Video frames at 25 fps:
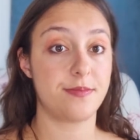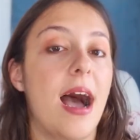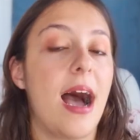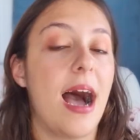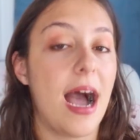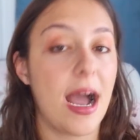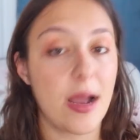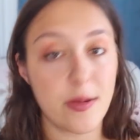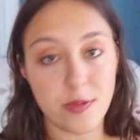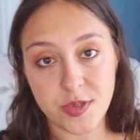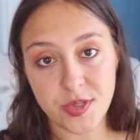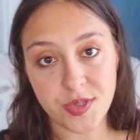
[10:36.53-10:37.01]

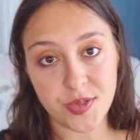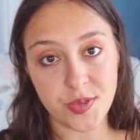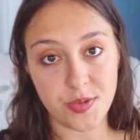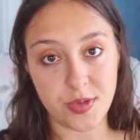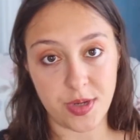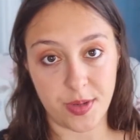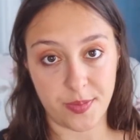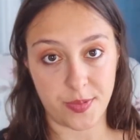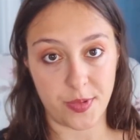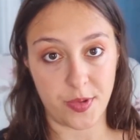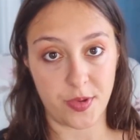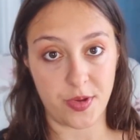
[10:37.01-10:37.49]
I will soon
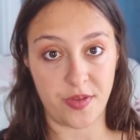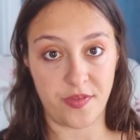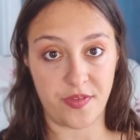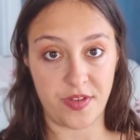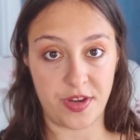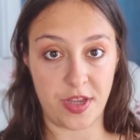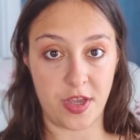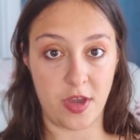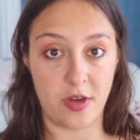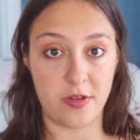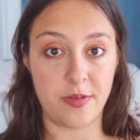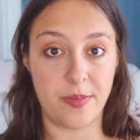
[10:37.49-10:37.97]
upload a
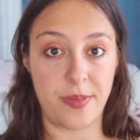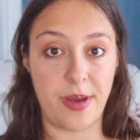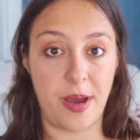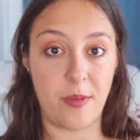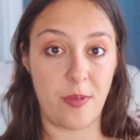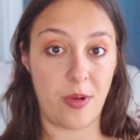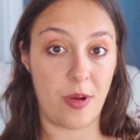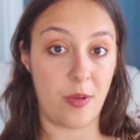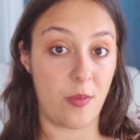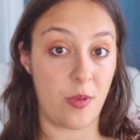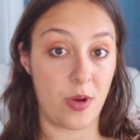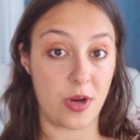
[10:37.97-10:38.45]
video about
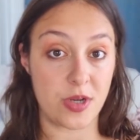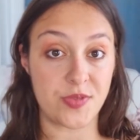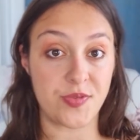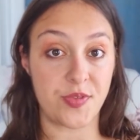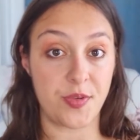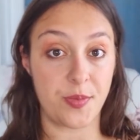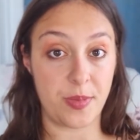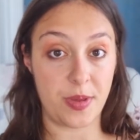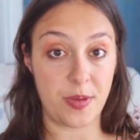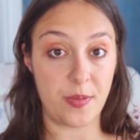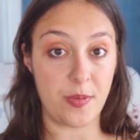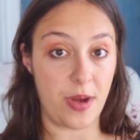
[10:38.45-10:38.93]
what works for
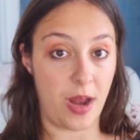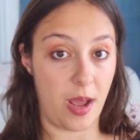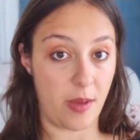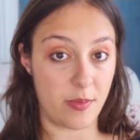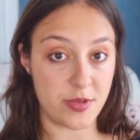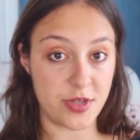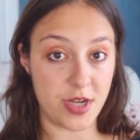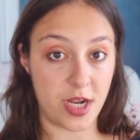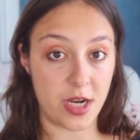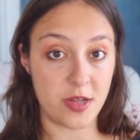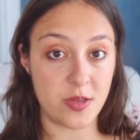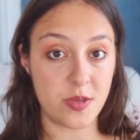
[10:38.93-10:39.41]
me when I'm
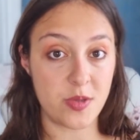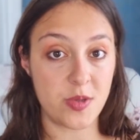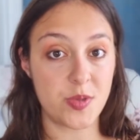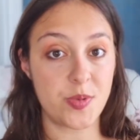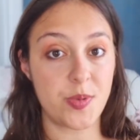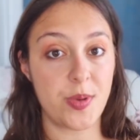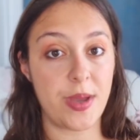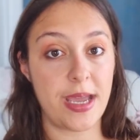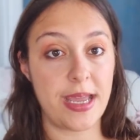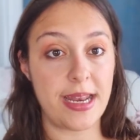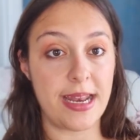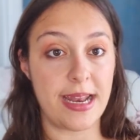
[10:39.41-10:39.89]
trying to lose
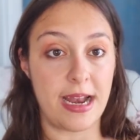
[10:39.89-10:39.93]
weight,